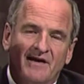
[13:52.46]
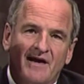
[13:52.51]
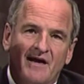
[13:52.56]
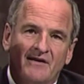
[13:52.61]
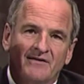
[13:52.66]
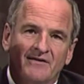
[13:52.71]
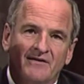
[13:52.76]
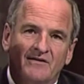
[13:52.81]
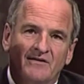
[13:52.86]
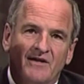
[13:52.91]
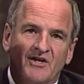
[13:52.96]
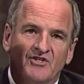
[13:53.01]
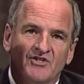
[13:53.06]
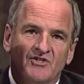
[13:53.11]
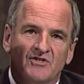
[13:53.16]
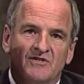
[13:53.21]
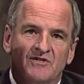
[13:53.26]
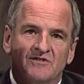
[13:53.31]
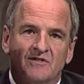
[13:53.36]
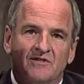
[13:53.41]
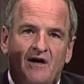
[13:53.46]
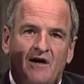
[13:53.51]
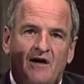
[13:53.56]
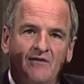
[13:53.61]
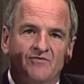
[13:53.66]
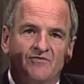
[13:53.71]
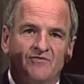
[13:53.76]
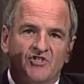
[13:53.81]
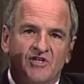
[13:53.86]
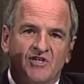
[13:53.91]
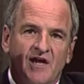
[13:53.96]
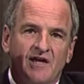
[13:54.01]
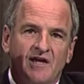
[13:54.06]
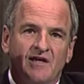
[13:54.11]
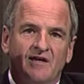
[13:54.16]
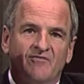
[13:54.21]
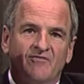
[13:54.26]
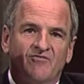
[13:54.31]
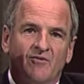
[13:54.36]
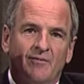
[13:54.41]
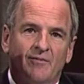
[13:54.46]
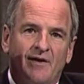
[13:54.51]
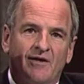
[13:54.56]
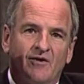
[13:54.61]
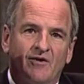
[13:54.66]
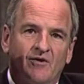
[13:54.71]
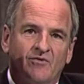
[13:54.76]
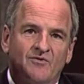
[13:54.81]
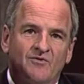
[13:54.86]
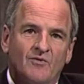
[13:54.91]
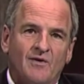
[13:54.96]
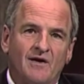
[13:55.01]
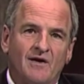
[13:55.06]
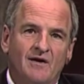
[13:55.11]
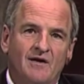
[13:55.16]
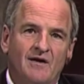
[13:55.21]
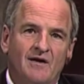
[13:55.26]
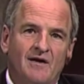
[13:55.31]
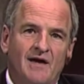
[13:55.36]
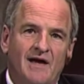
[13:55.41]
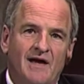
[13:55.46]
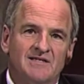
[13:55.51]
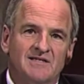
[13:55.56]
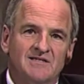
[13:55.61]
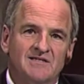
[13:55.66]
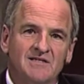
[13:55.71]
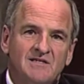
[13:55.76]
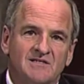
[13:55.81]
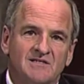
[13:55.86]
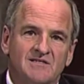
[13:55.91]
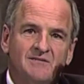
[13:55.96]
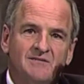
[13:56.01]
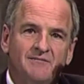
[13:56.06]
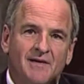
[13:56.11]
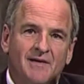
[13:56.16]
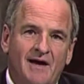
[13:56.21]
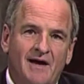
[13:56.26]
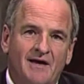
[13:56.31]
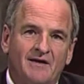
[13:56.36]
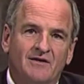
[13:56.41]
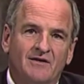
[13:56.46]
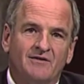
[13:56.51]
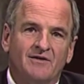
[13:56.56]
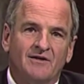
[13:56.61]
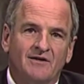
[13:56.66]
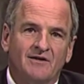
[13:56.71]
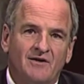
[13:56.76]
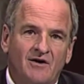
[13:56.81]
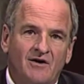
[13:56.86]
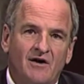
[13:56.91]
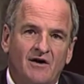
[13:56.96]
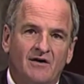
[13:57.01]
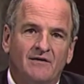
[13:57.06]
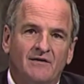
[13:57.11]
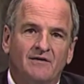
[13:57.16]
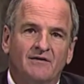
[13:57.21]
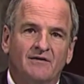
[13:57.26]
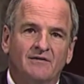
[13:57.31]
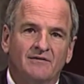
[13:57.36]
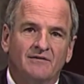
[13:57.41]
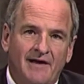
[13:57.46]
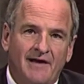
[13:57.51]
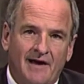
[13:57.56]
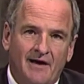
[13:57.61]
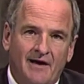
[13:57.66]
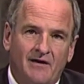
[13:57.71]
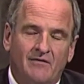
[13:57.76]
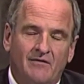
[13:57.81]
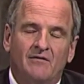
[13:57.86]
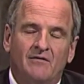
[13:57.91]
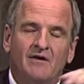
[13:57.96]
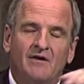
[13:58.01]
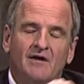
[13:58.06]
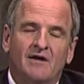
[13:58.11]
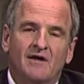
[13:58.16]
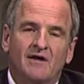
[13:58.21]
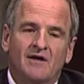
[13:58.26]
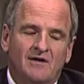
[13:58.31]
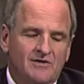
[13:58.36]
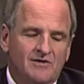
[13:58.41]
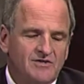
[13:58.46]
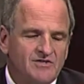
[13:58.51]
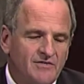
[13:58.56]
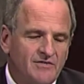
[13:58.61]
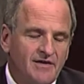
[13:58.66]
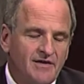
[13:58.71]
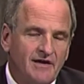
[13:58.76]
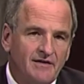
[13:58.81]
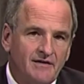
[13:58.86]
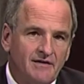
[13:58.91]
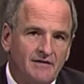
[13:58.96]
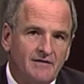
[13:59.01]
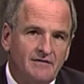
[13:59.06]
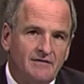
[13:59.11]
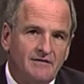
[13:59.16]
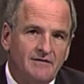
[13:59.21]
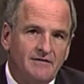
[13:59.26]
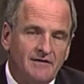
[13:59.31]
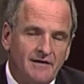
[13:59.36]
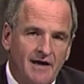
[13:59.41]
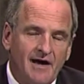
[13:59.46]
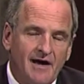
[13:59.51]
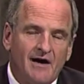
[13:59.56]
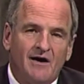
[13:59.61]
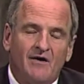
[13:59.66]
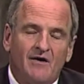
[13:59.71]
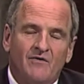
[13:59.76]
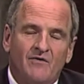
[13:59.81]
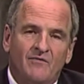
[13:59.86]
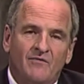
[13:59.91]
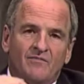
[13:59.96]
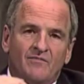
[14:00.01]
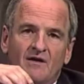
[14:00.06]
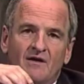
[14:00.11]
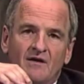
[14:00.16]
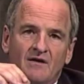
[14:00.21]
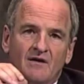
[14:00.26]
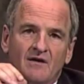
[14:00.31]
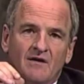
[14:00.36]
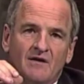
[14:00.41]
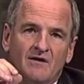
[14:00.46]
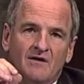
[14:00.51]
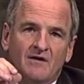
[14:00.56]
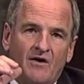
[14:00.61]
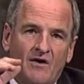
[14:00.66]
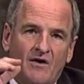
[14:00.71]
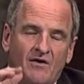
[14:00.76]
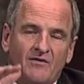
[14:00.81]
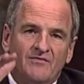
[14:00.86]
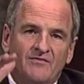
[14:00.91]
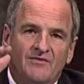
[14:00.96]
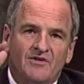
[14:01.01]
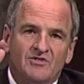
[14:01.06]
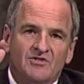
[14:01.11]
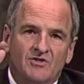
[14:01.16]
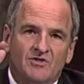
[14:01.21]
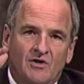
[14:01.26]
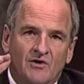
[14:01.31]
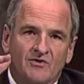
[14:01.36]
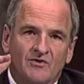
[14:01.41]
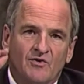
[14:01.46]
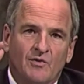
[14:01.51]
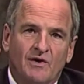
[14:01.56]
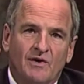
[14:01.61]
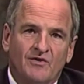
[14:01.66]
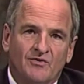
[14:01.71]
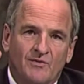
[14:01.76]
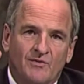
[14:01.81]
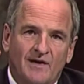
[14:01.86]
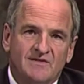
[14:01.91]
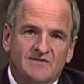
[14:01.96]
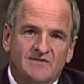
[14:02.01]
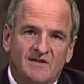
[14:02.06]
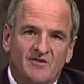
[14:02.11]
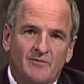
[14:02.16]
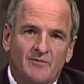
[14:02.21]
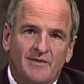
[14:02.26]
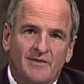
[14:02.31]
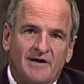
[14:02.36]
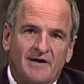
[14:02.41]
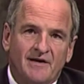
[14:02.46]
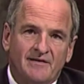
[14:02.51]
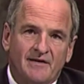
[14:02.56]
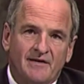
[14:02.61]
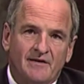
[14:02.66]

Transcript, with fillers: the calculations of shaking from any earthquake has systematically gone down, so that now all these earthquake threats that have been